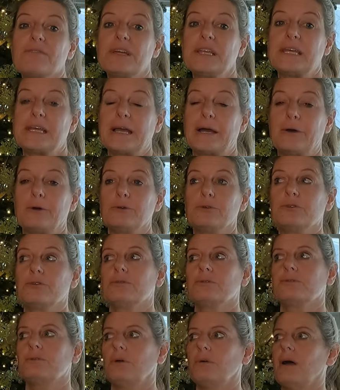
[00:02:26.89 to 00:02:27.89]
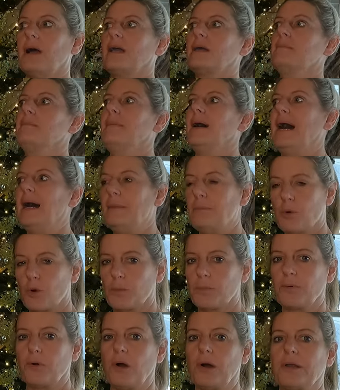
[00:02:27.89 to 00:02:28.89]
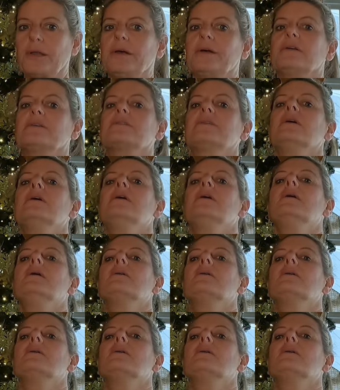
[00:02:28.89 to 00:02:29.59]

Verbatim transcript: videos so I can buy more products,